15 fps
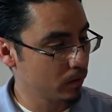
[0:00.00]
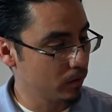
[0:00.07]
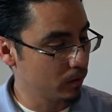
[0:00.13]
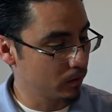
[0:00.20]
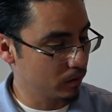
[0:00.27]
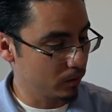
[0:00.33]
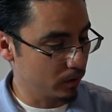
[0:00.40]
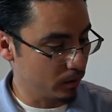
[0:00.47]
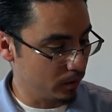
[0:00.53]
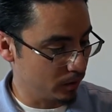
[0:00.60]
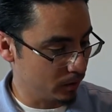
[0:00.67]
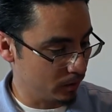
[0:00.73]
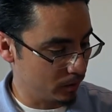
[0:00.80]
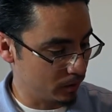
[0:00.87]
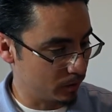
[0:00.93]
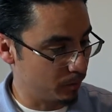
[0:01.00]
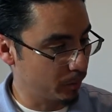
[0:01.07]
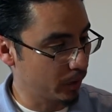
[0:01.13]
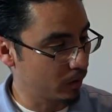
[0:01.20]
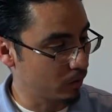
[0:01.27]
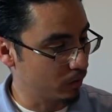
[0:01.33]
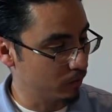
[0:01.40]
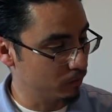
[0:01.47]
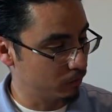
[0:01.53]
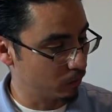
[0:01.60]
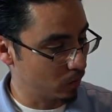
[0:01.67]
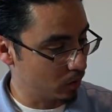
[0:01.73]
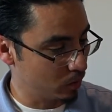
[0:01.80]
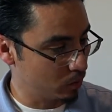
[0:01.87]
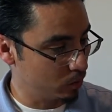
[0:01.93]
Here is a pair of
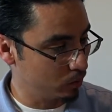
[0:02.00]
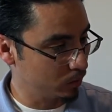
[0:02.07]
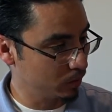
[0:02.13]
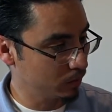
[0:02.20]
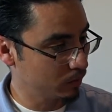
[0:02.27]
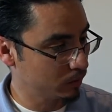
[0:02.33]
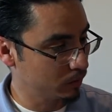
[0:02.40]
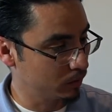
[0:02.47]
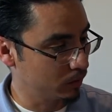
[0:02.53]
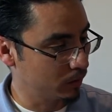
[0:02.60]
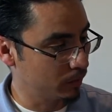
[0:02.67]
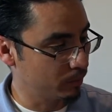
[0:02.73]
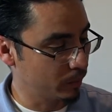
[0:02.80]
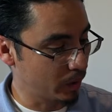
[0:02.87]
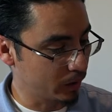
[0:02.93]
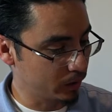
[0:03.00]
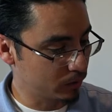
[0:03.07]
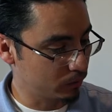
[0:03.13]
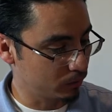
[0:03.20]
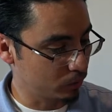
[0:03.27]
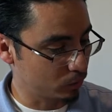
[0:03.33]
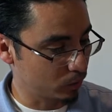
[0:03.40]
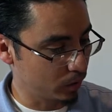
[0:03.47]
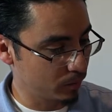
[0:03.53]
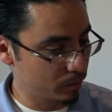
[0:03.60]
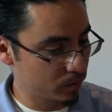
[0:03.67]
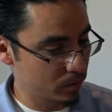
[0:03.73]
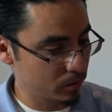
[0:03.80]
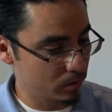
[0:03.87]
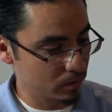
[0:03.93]
Rogue bike
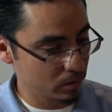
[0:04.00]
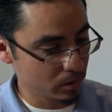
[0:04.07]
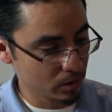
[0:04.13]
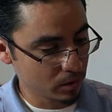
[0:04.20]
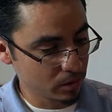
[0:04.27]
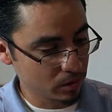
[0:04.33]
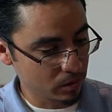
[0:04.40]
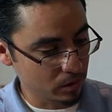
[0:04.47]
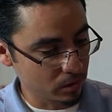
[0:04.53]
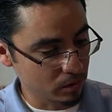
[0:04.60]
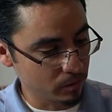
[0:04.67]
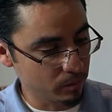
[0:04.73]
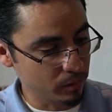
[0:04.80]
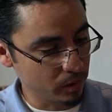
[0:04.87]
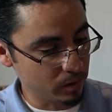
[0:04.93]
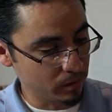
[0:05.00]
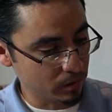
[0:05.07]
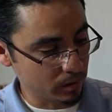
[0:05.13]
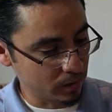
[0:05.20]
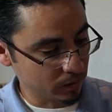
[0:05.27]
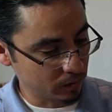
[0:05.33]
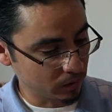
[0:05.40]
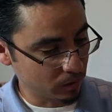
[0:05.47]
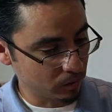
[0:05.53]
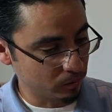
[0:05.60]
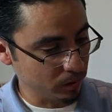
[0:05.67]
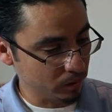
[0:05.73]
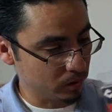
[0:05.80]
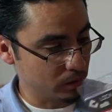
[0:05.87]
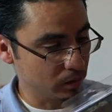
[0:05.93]
grips, but I could
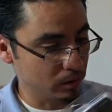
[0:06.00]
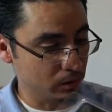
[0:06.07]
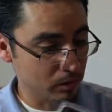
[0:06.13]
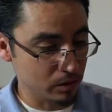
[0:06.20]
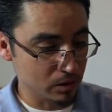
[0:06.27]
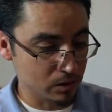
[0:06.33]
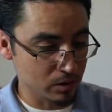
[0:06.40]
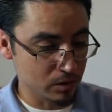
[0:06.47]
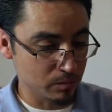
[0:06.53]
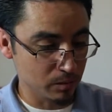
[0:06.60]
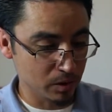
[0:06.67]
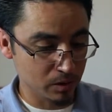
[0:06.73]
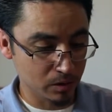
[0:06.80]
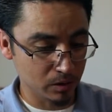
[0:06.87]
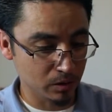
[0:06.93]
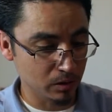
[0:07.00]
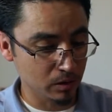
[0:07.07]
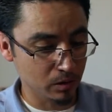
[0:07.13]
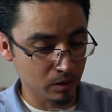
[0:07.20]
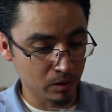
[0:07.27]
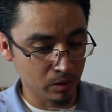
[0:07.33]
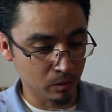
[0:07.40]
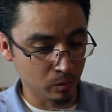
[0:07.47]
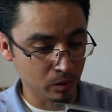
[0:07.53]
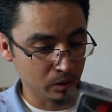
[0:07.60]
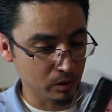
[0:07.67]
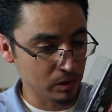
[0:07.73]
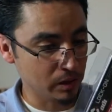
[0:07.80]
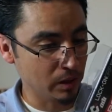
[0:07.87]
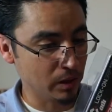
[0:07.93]
already tell that this is missing one of
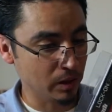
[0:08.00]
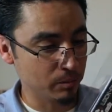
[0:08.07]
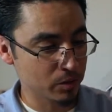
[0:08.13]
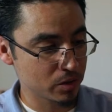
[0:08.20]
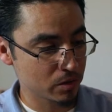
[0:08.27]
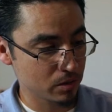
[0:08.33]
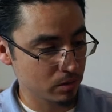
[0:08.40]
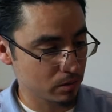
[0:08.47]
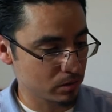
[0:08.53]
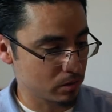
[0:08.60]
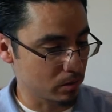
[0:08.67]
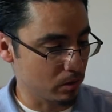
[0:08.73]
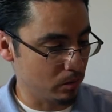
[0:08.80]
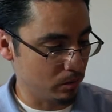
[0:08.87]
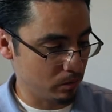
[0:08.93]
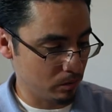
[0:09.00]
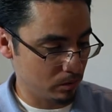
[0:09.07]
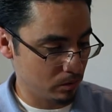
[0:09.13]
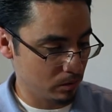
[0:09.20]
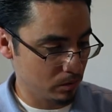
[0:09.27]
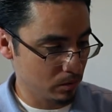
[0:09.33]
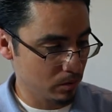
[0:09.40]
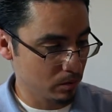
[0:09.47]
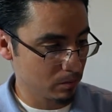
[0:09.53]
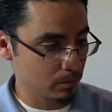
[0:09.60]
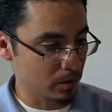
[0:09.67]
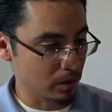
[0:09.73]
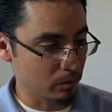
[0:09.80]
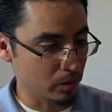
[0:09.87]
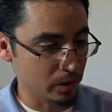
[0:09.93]
the caps, so
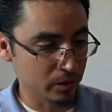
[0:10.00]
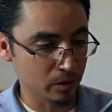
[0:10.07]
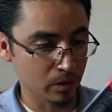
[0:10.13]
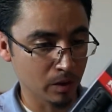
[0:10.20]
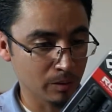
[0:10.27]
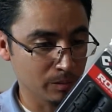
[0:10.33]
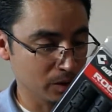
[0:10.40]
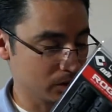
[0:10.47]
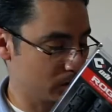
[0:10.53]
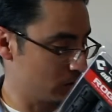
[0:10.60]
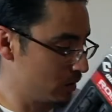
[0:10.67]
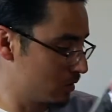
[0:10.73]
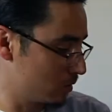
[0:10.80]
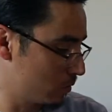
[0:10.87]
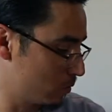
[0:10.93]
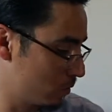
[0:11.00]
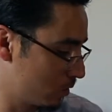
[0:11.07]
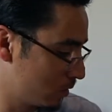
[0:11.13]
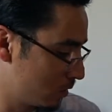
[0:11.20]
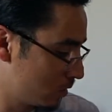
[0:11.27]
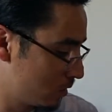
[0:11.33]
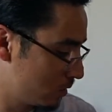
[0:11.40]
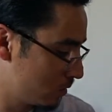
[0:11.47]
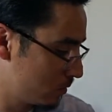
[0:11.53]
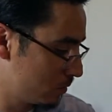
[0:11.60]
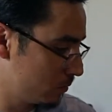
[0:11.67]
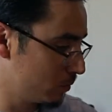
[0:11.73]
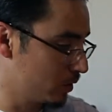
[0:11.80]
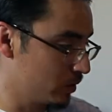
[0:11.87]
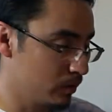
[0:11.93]
not quite sure how much these are worth,
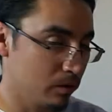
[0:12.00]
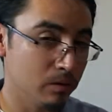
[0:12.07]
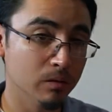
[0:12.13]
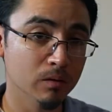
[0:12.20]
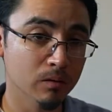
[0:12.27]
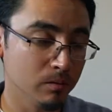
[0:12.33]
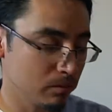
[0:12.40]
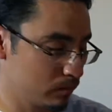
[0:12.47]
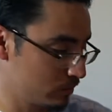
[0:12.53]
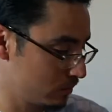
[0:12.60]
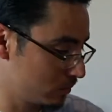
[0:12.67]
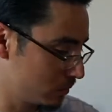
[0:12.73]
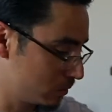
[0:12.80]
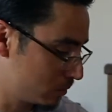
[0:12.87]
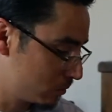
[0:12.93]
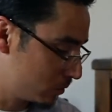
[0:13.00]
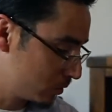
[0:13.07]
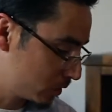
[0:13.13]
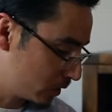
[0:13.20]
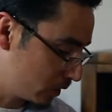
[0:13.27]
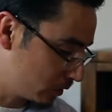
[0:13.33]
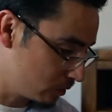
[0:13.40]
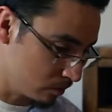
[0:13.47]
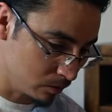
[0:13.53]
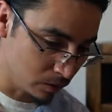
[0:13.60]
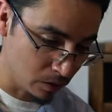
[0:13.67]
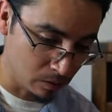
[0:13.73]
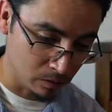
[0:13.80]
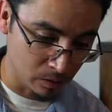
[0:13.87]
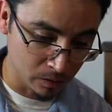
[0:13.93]
but we'll check those
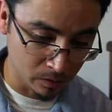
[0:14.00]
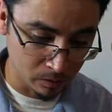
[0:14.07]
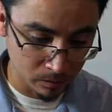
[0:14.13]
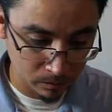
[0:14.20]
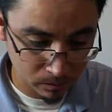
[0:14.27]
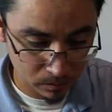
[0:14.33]
out later.